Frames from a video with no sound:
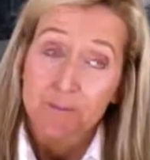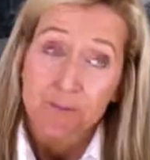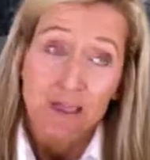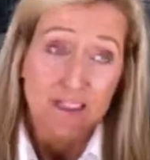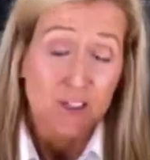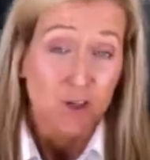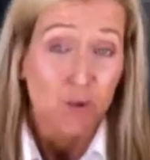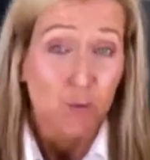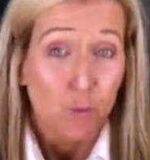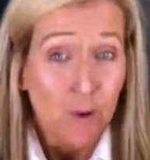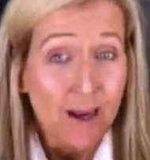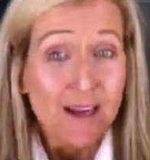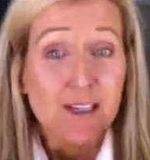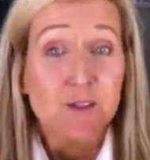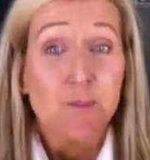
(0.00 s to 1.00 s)
It's a
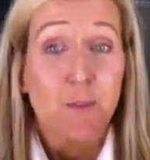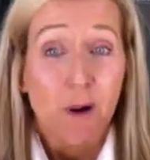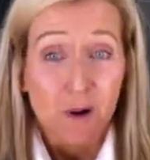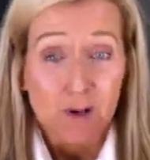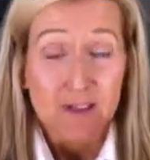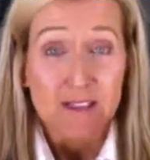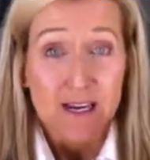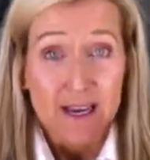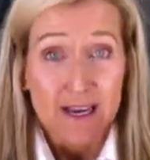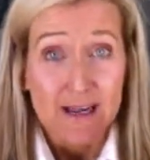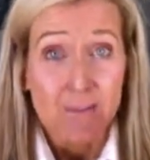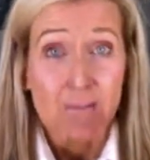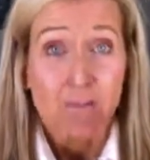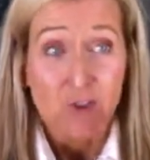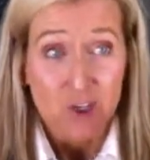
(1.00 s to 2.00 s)
great
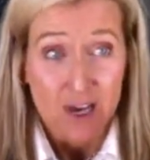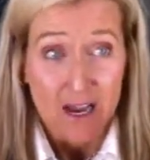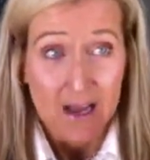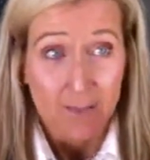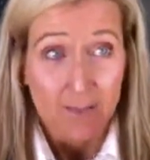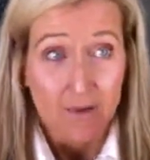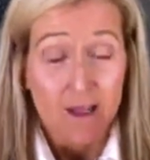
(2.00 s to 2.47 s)
part-time job.